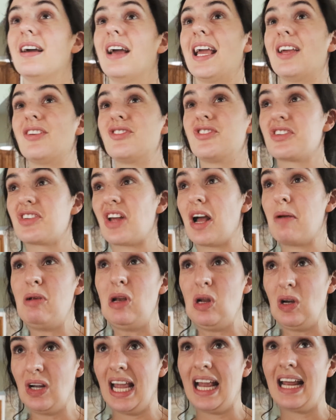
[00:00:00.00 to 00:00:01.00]
It's just I'm
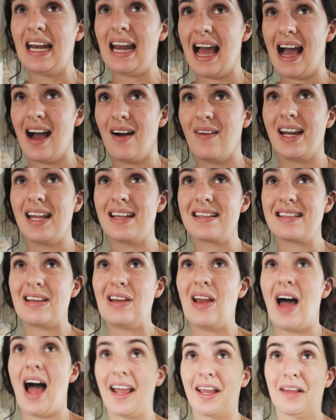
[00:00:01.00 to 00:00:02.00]
looking now
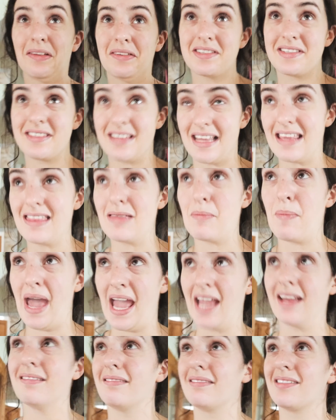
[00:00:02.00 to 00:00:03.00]
and I can see the
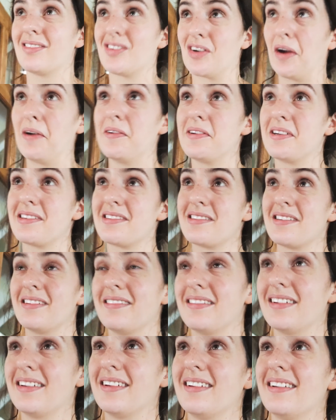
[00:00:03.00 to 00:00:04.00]
paint strokes.
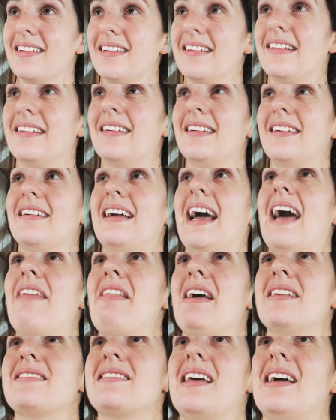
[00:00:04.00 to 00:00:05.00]

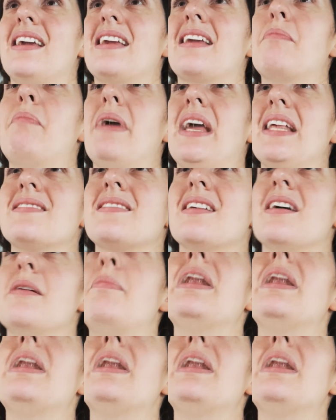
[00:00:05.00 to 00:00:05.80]
And there's like bits that are